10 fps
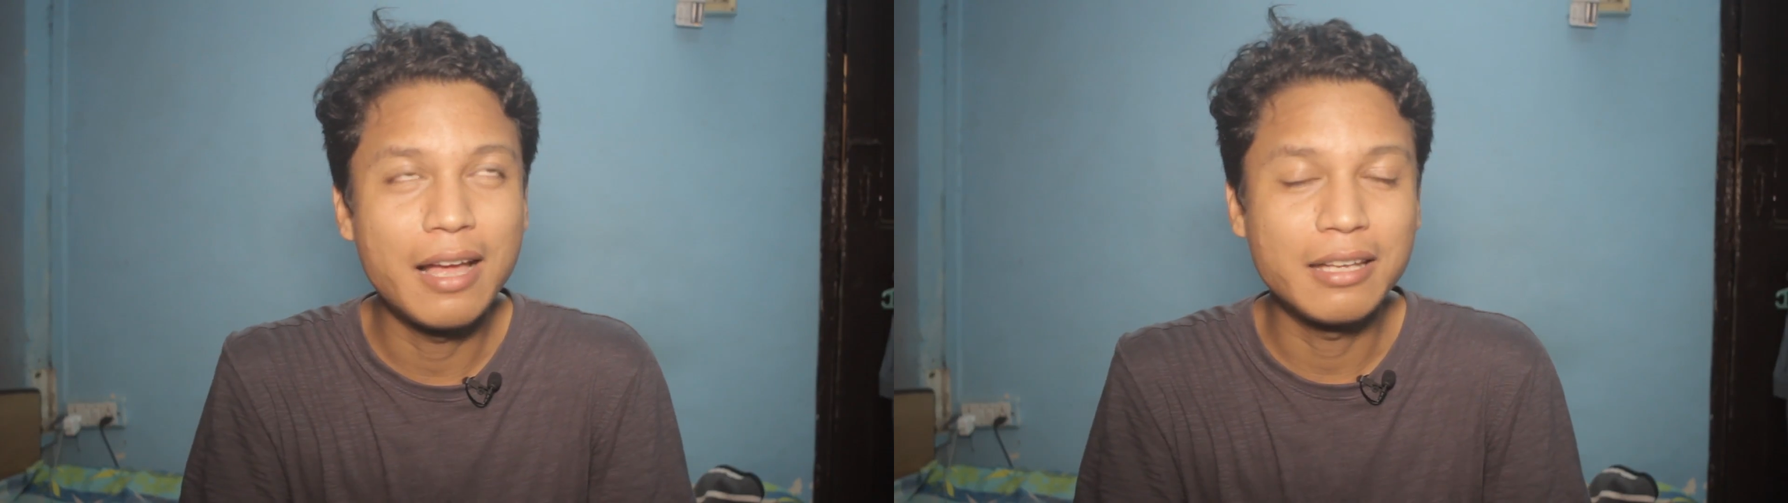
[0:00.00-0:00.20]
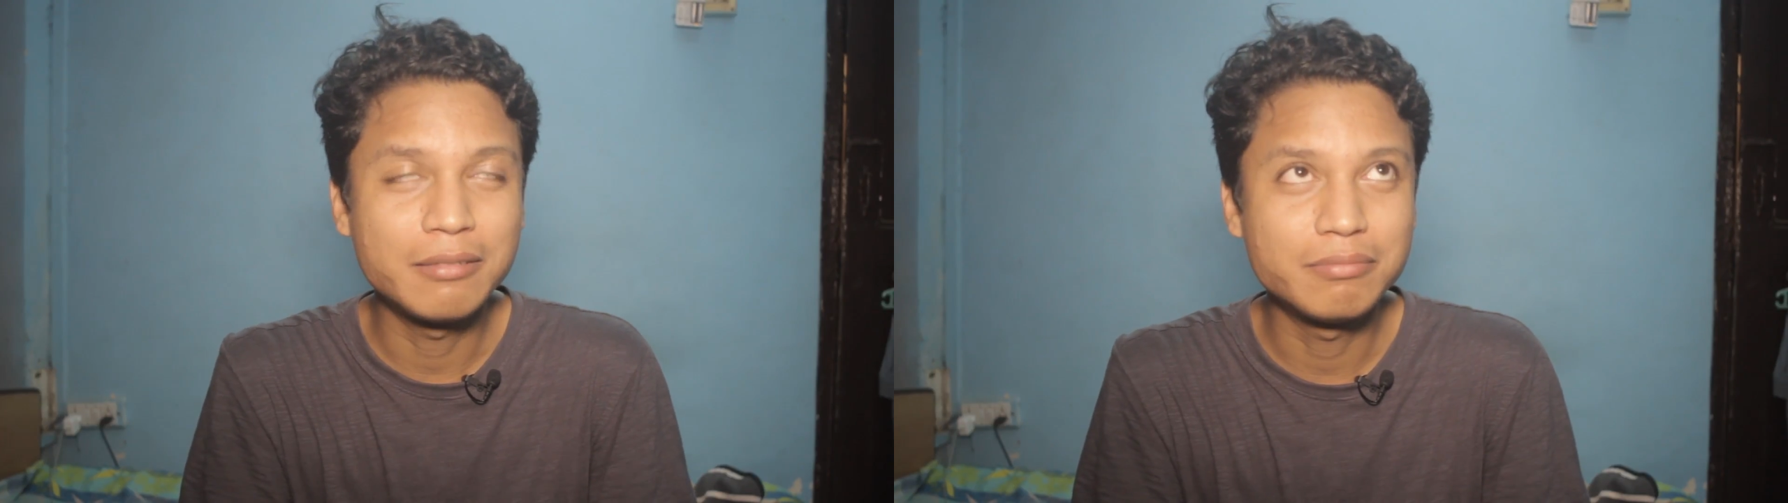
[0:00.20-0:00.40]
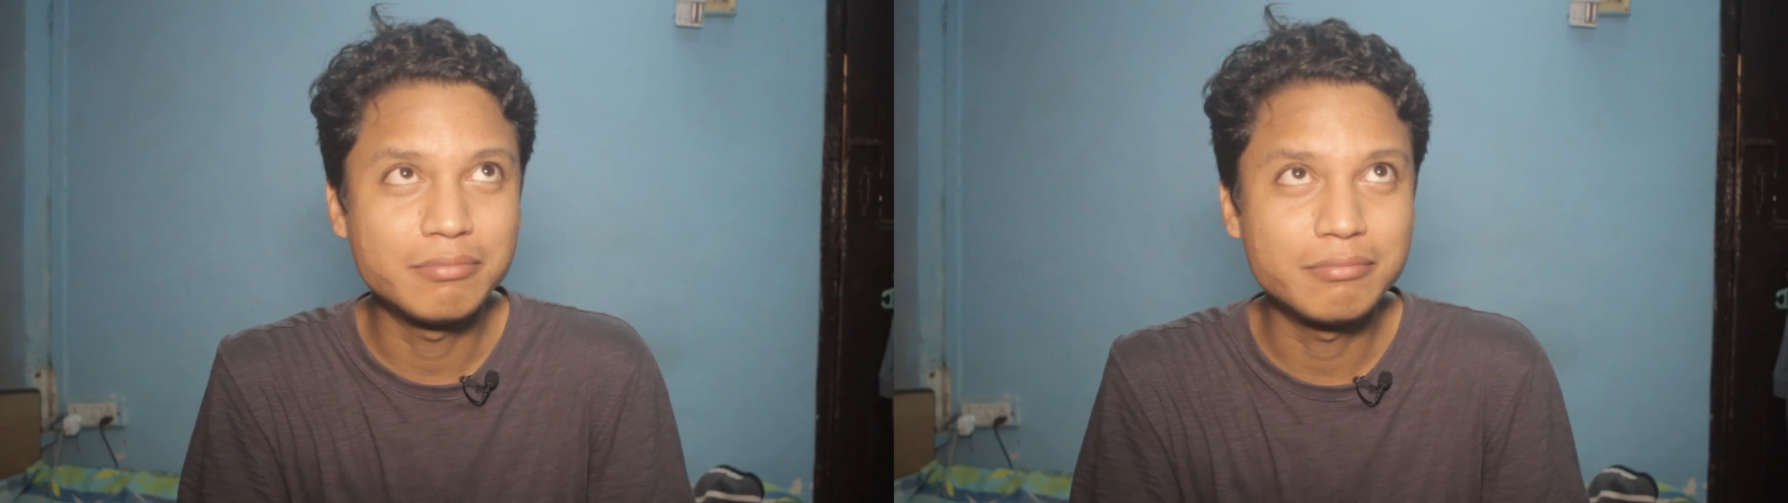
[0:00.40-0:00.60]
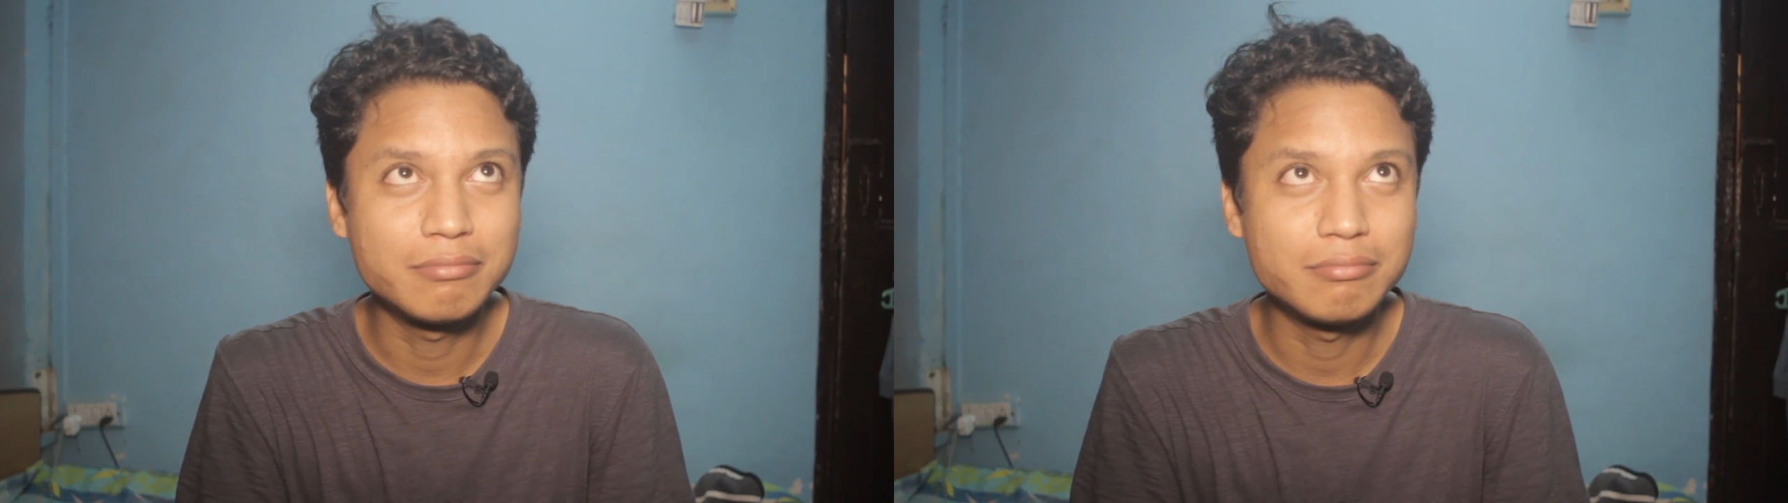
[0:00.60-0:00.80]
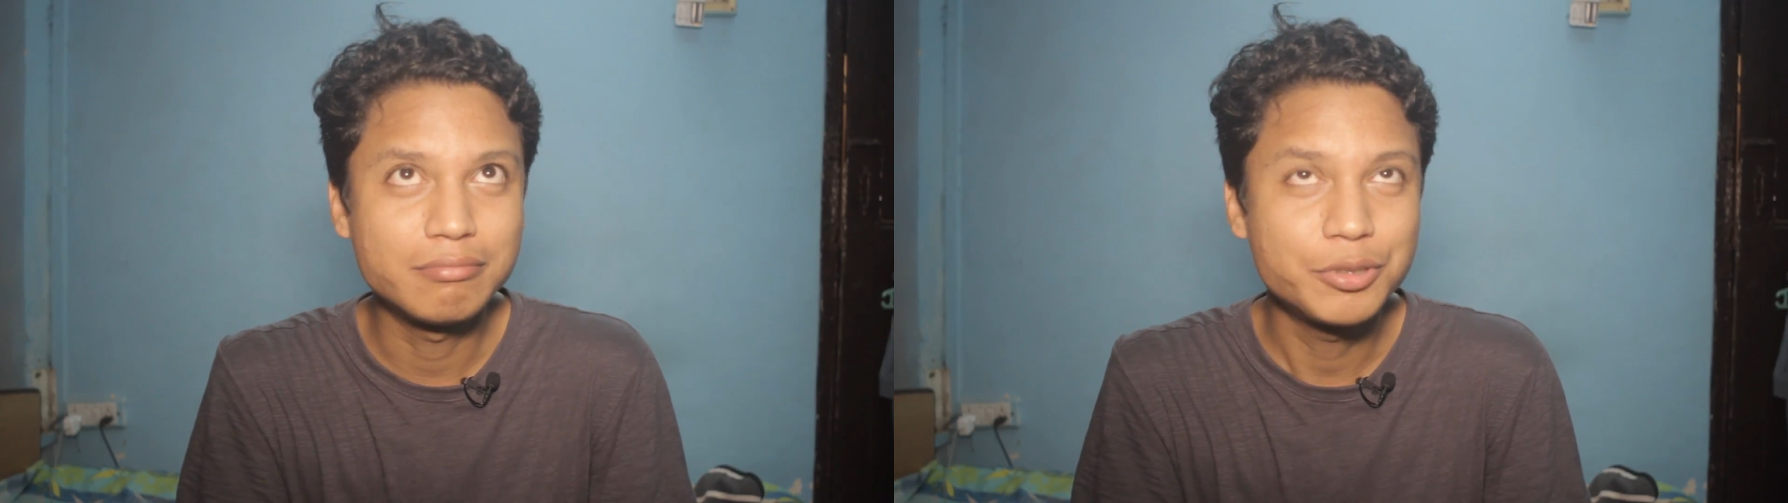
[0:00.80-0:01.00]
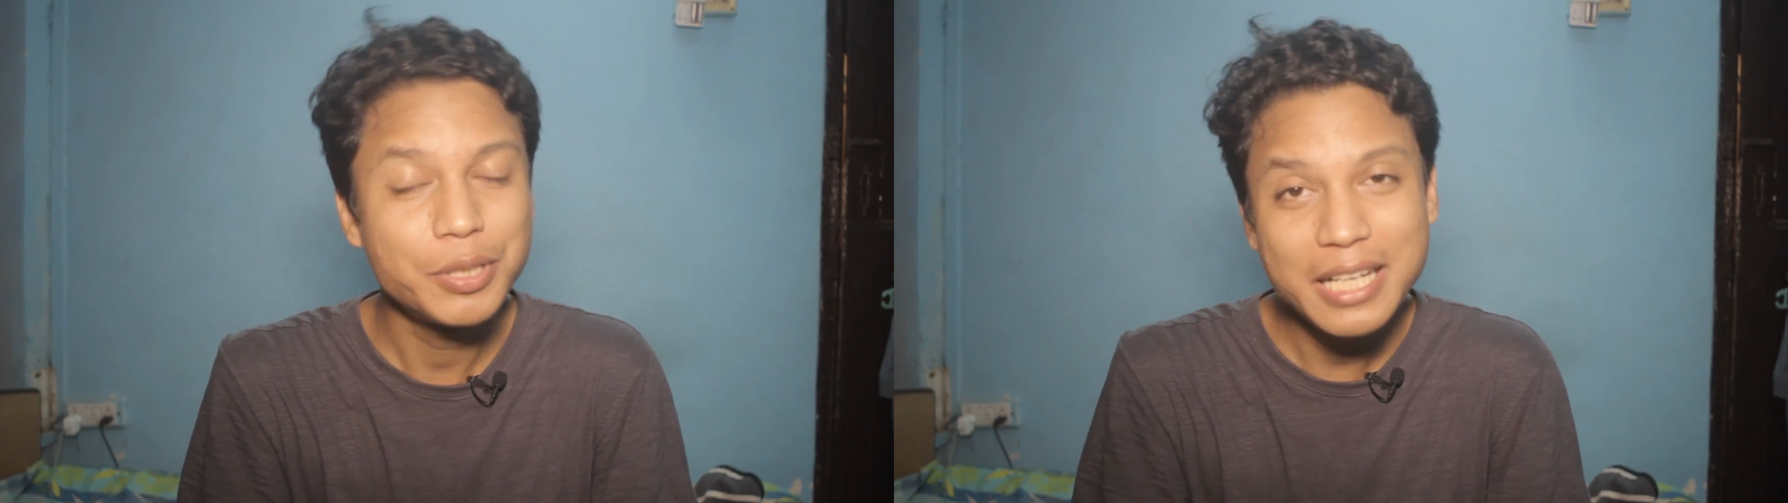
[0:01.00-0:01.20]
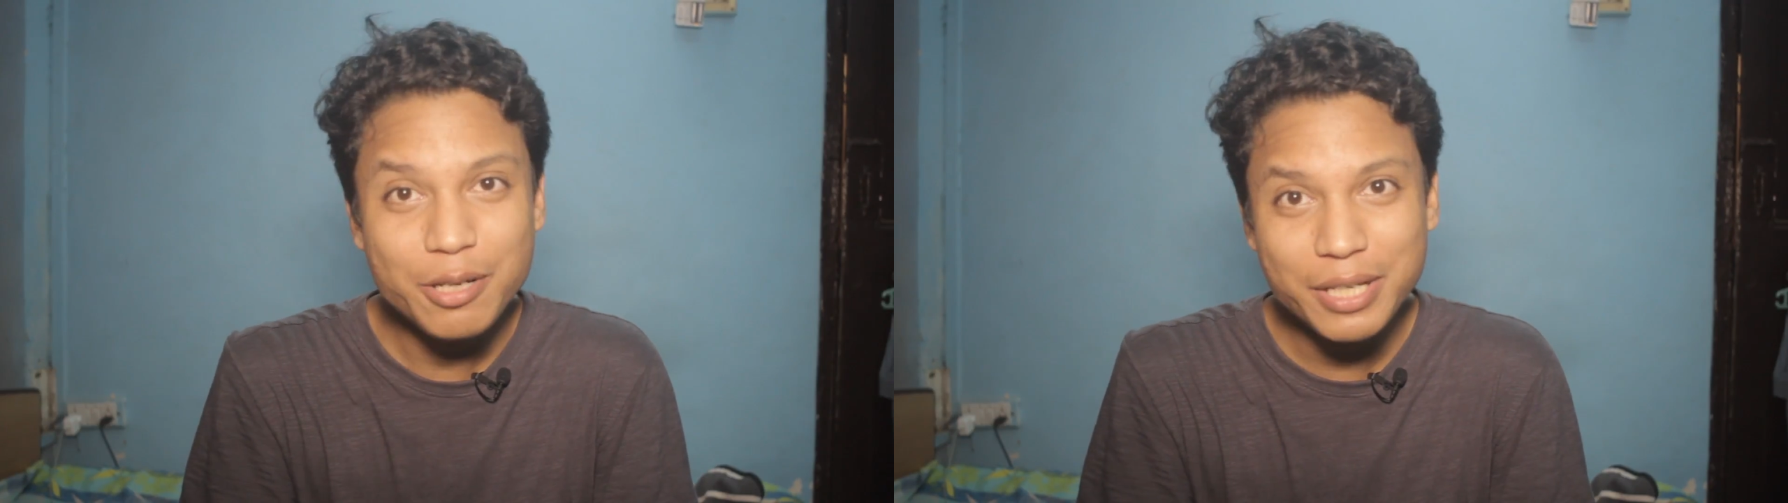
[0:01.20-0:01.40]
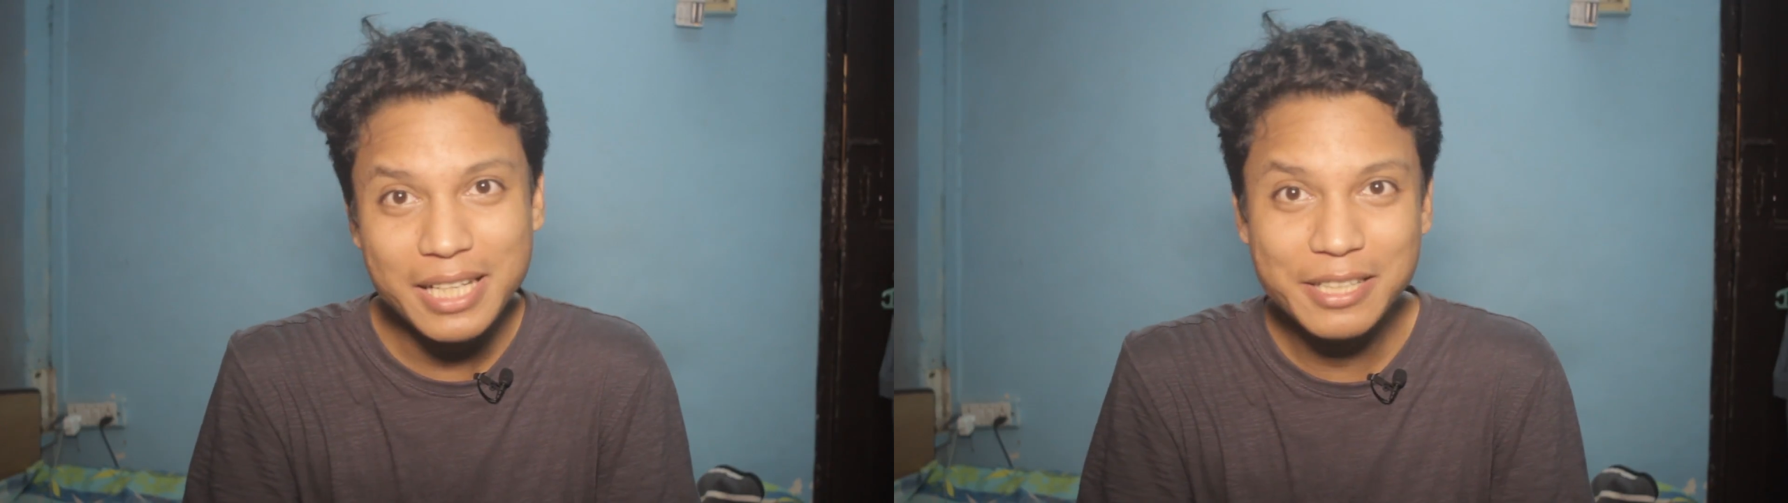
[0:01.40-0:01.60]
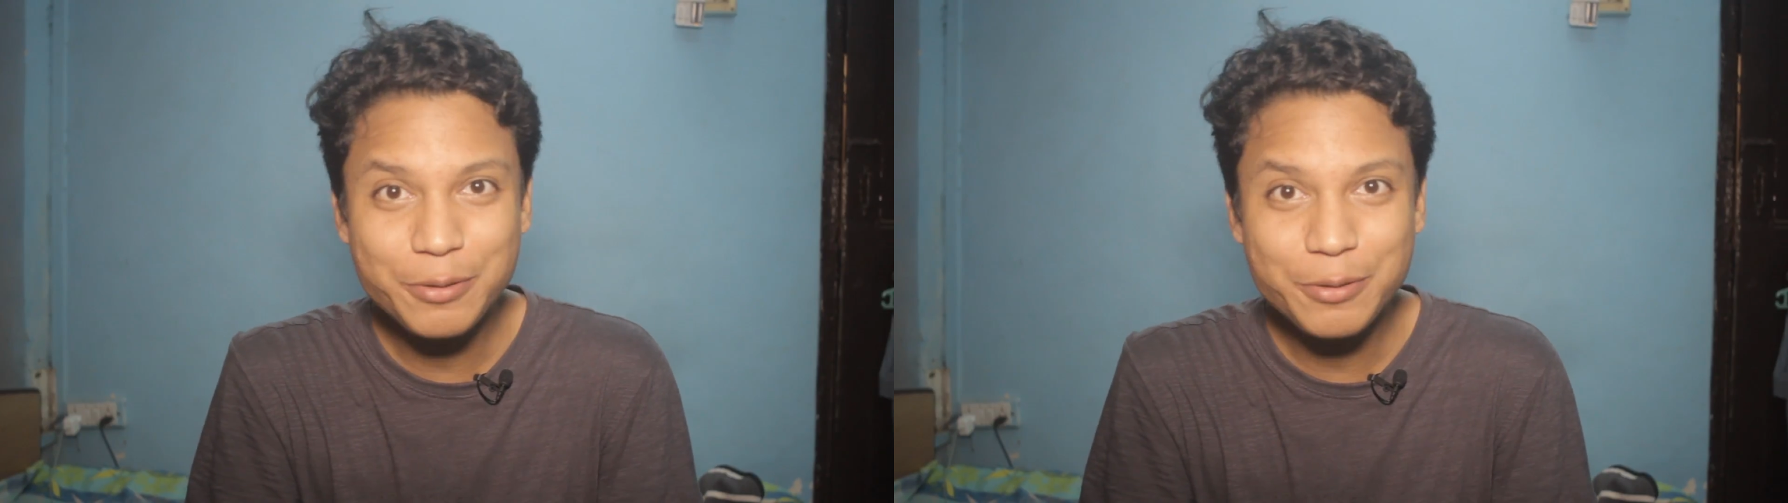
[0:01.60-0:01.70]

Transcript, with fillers: I am really really